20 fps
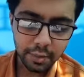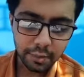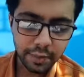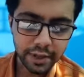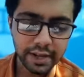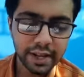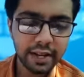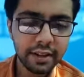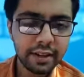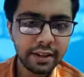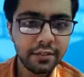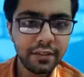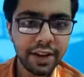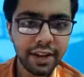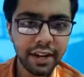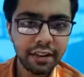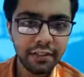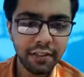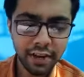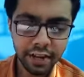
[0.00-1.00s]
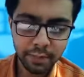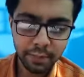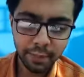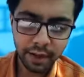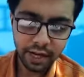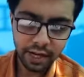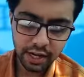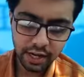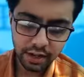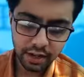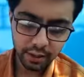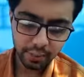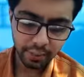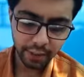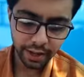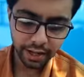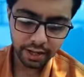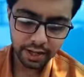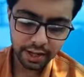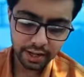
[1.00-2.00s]
But yeah, it is very
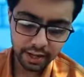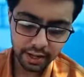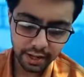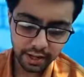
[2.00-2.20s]
mild,